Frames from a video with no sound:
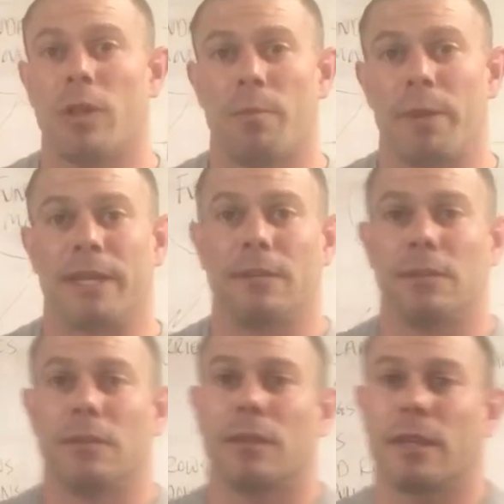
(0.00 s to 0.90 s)
one of the big
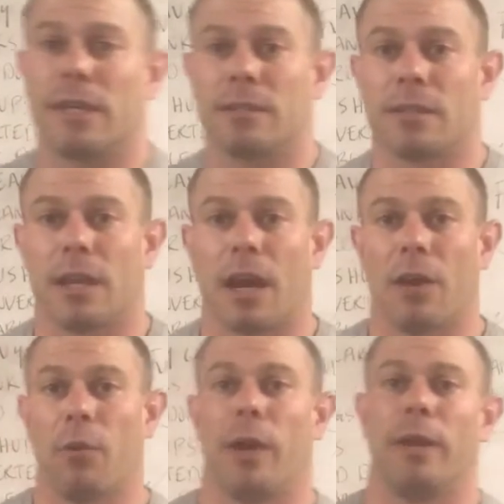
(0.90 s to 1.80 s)
things that
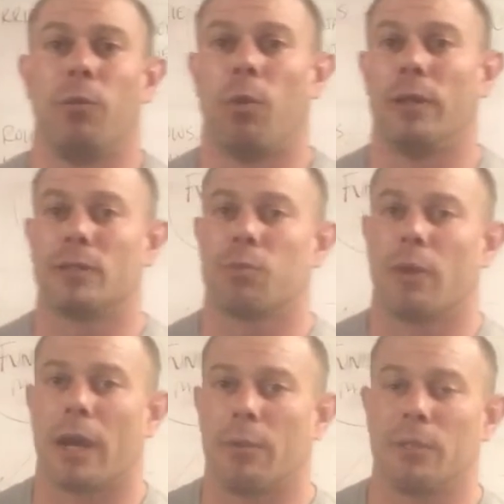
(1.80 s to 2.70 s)
I read once
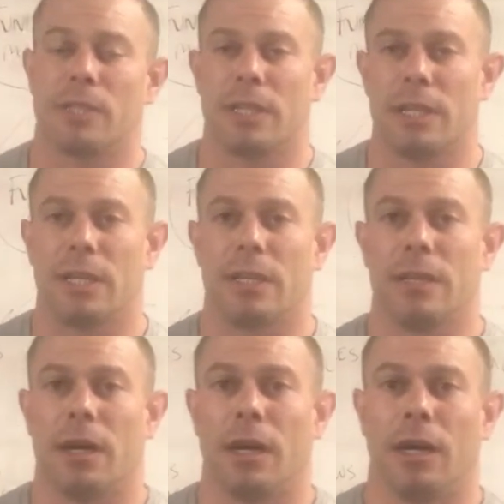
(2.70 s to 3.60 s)
when I was in
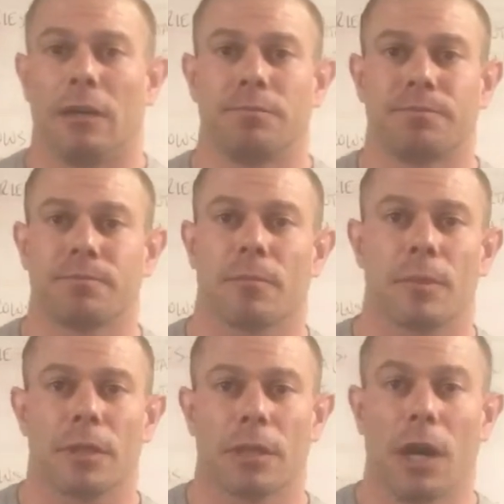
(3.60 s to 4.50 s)

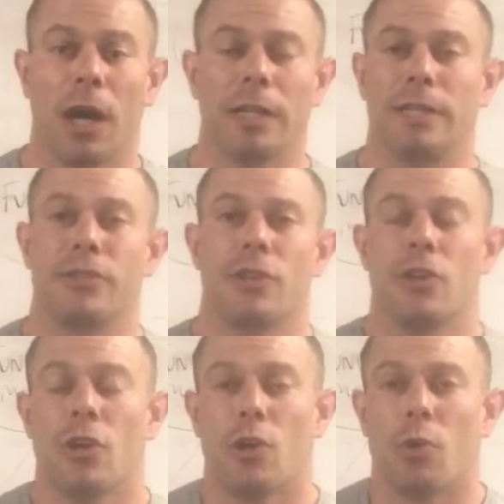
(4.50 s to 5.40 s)
college
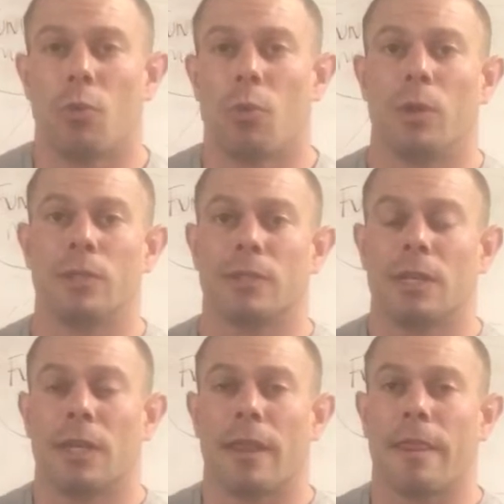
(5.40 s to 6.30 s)
was
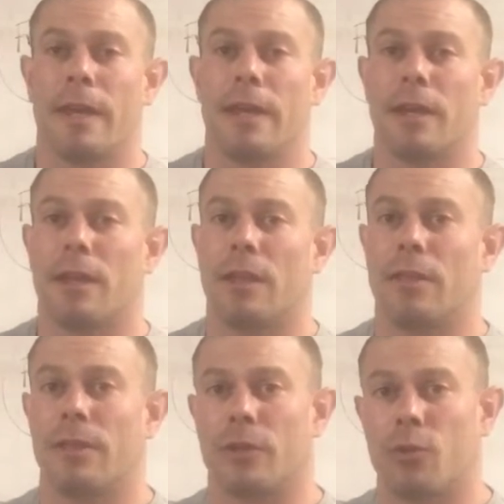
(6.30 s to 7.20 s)
that
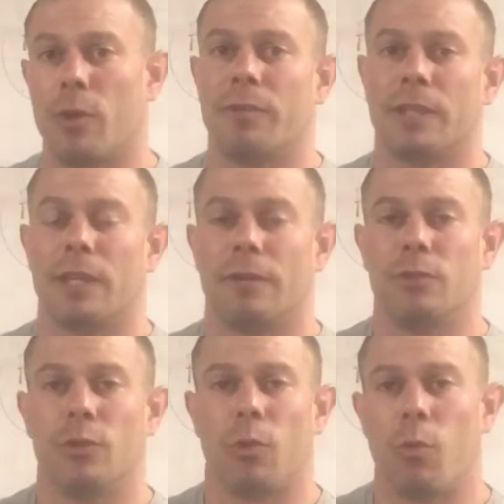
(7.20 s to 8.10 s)
the equivalent of
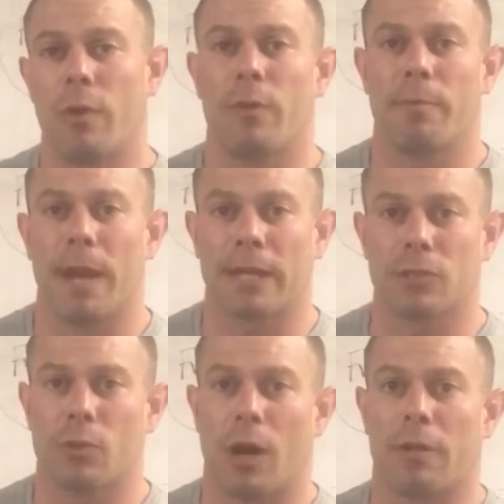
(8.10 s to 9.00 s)
doing a 1 rep max
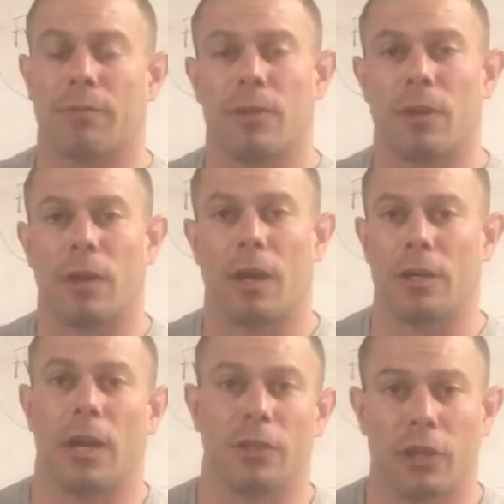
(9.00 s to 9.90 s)
squat for
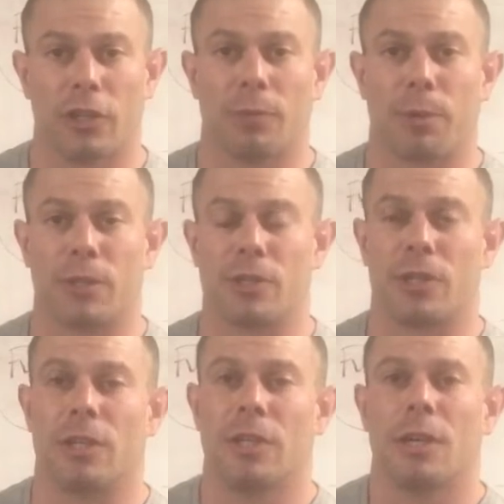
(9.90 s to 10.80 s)
a younger
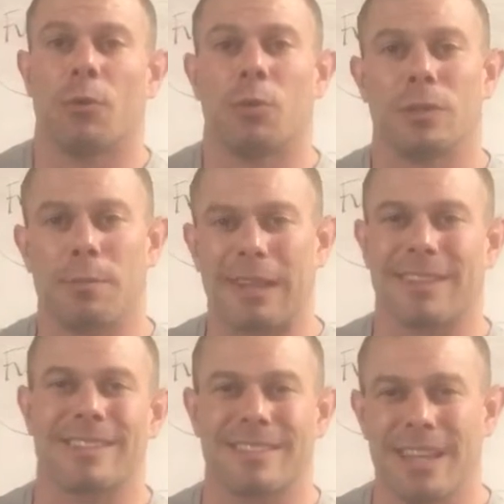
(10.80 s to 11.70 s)
person was about
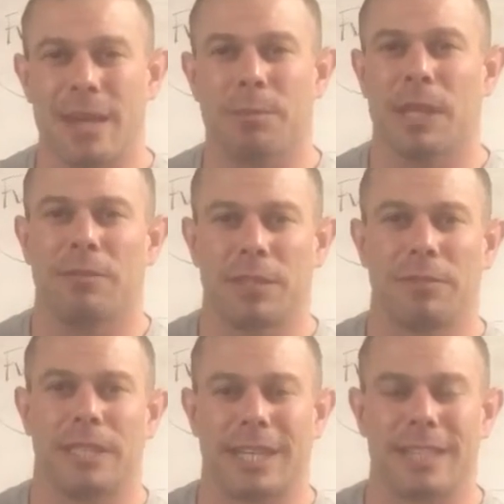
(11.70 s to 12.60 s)
the same level of
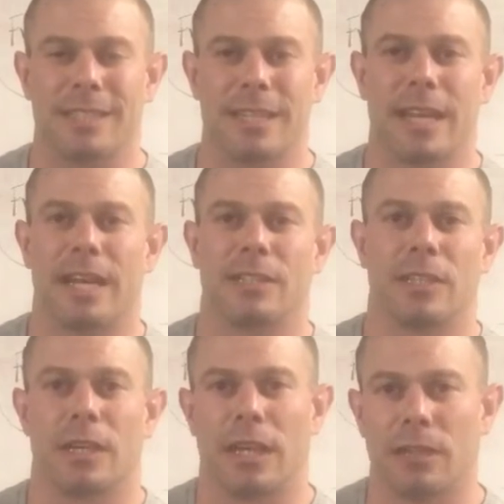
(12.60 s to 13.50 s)
intensity as
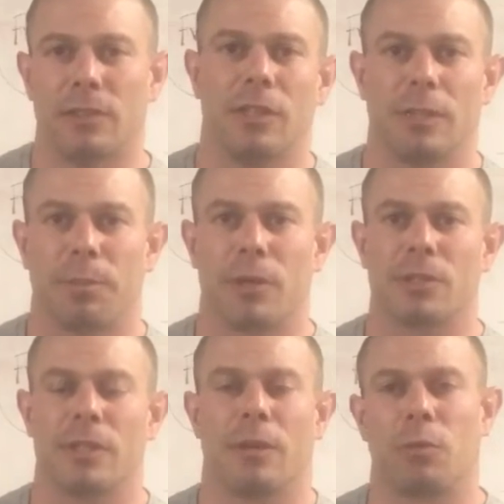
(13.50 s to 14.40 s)
an elderly
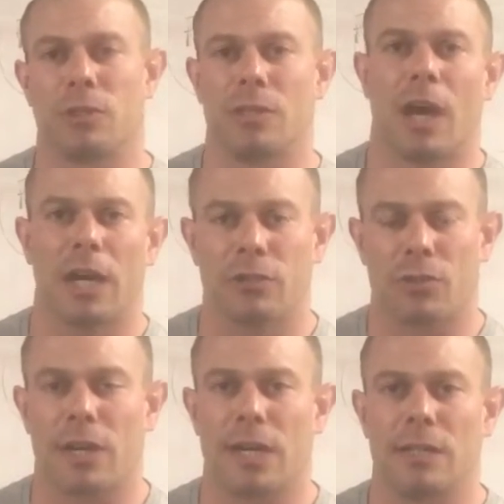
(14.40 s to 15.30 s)
person that was not
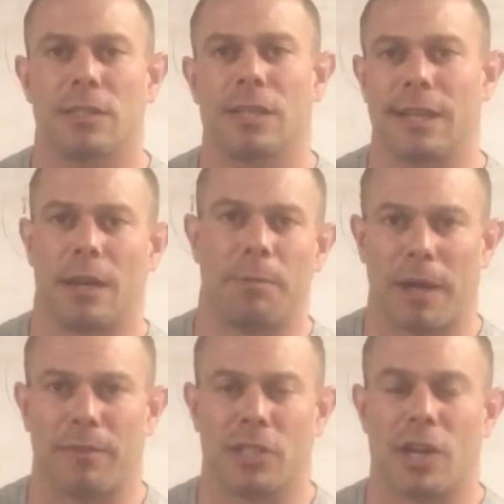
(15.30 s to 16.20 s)
trained to get up
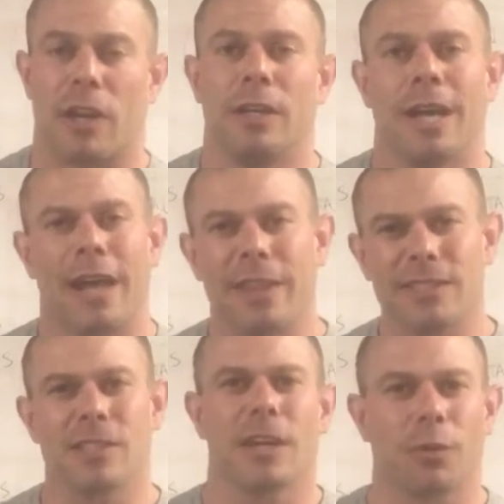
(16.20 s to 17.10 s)
out of a chair. And
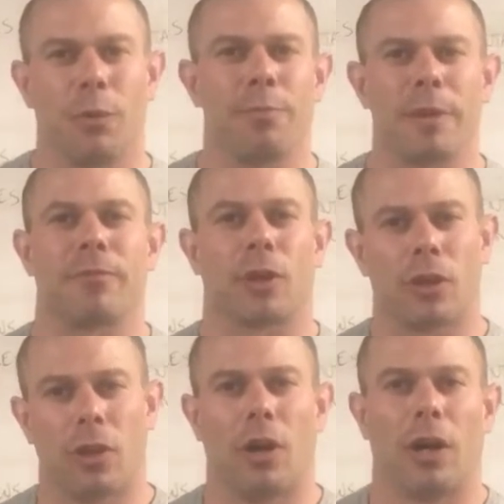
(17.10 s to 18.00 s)
that stuck with me for a
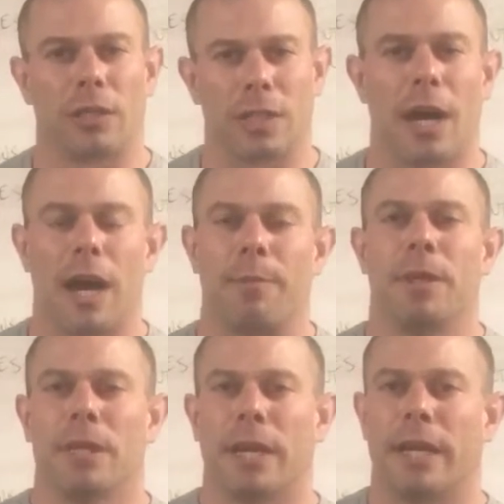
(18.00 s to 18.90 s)
long time.
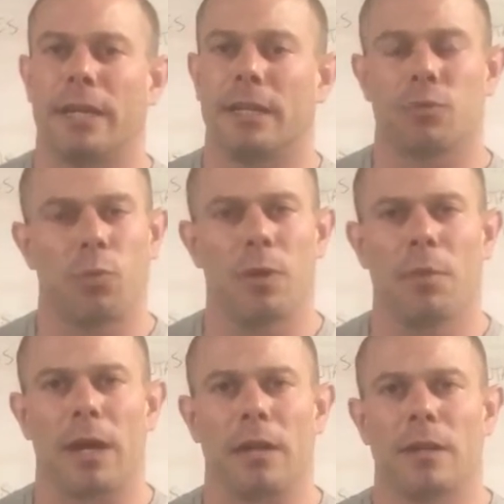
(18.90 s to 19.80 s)
And it's one of
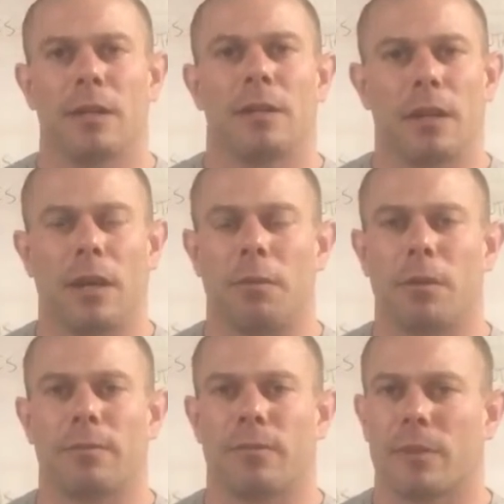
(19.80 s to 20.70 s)
my
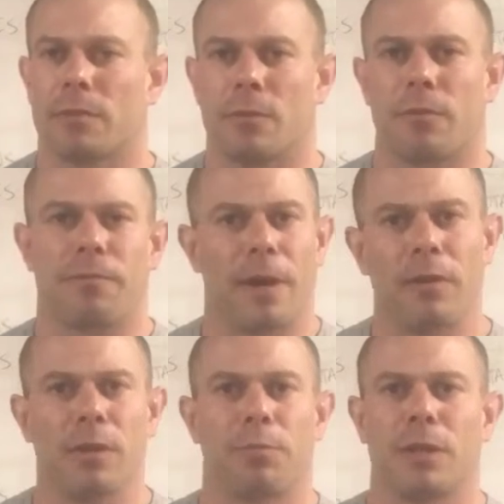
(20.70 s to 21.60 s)

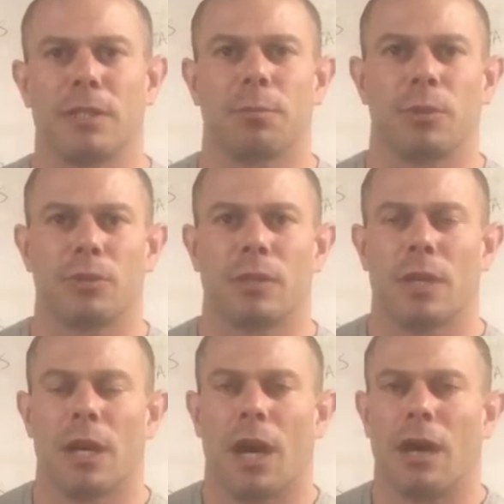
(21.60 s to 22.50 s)
founding principles
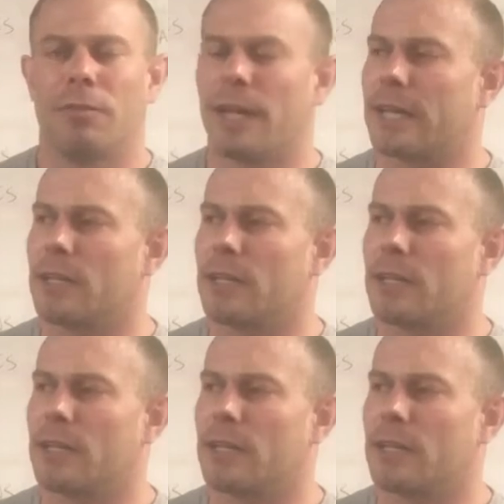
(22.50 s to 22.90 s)
of